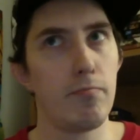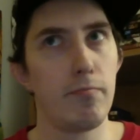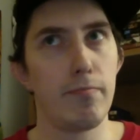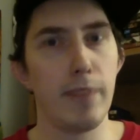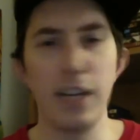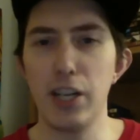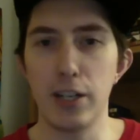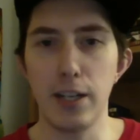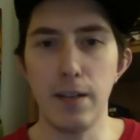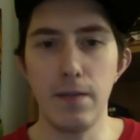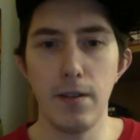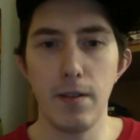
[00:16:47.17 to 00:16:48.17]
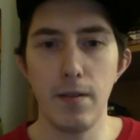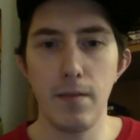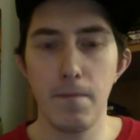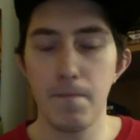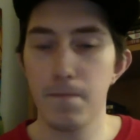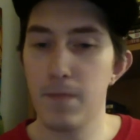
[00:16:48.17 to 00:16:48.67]
they just give a
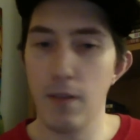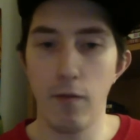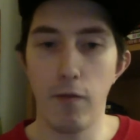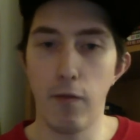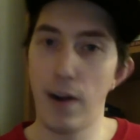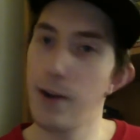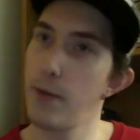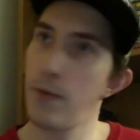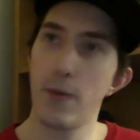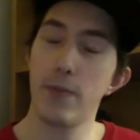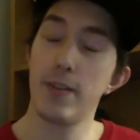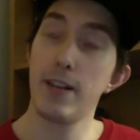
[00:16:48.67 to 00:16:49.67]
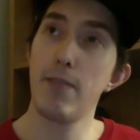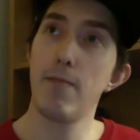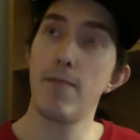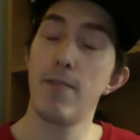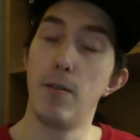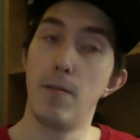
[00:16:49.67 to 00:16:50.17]
Friday the Thirteenth
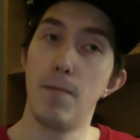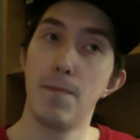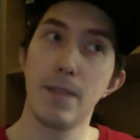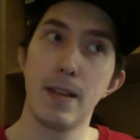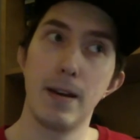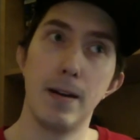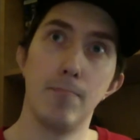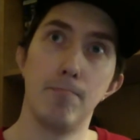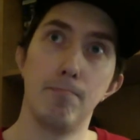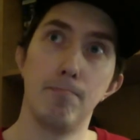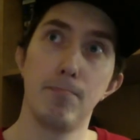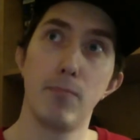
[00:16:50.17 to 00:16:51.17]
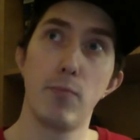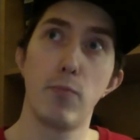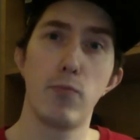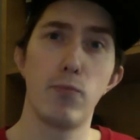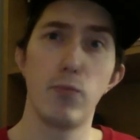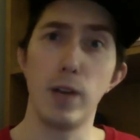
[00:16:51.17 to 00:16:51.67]
film. Um,
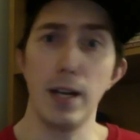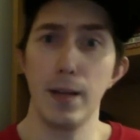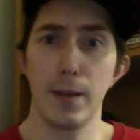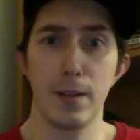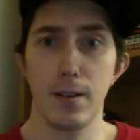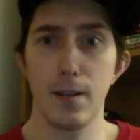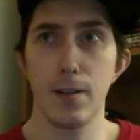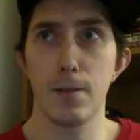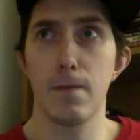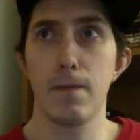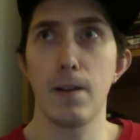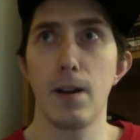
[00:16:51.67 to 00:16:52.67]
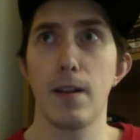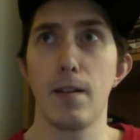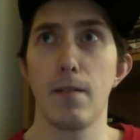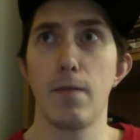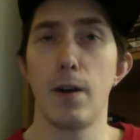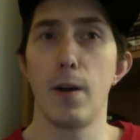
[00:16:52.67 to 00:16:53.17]
really, this does feel like a
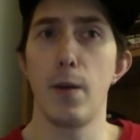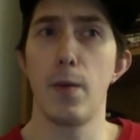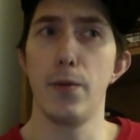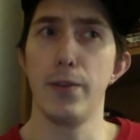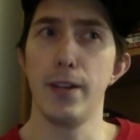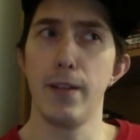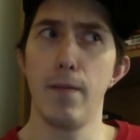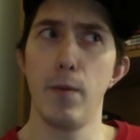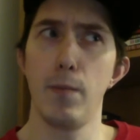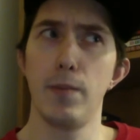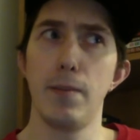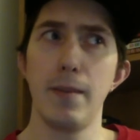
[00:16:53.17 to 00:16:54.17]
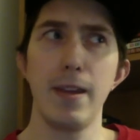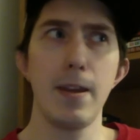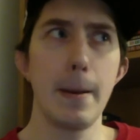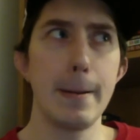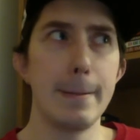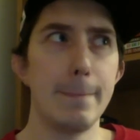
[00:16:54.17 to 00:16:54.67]
Friday the 13th film to me,
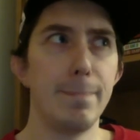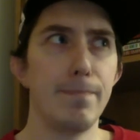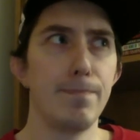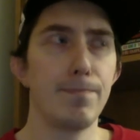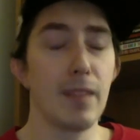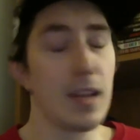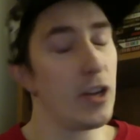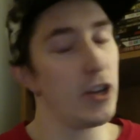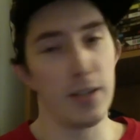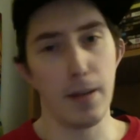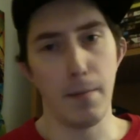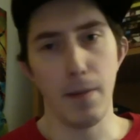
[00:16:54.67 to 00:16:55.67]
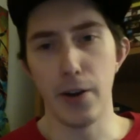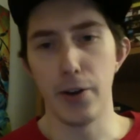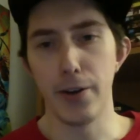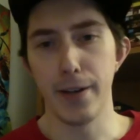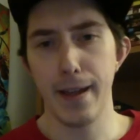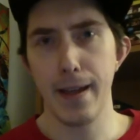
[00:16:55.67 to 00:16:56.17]
just in modern
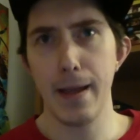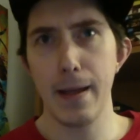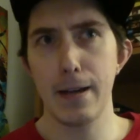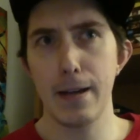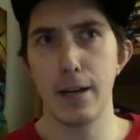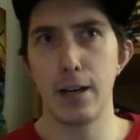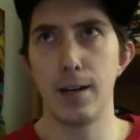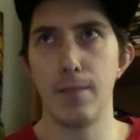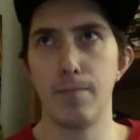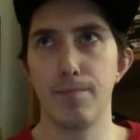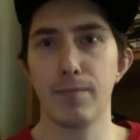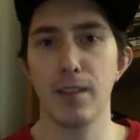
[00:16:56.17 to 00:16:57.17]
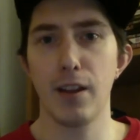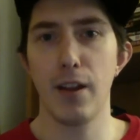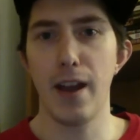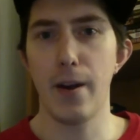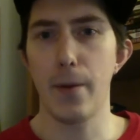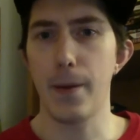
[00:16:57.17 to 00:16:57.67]
day. Um, I
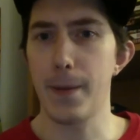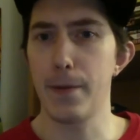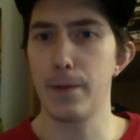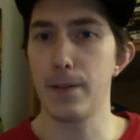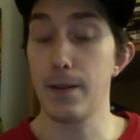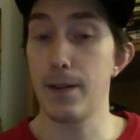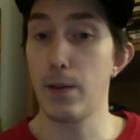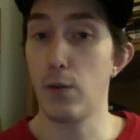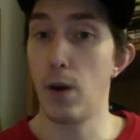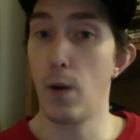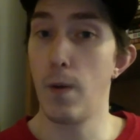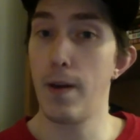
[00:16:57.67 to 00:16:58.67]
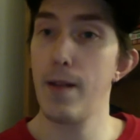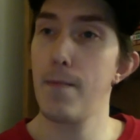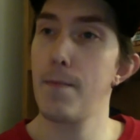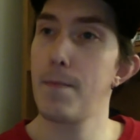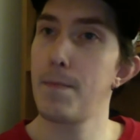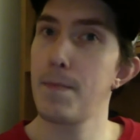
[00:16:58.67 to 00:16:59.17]
don't think there's anything wrong with that.
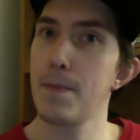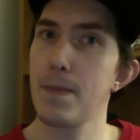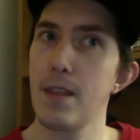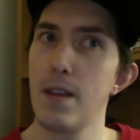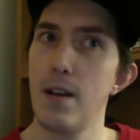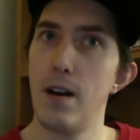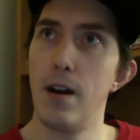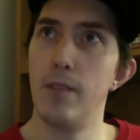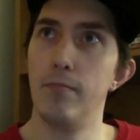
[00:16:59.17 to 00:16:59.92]
Um,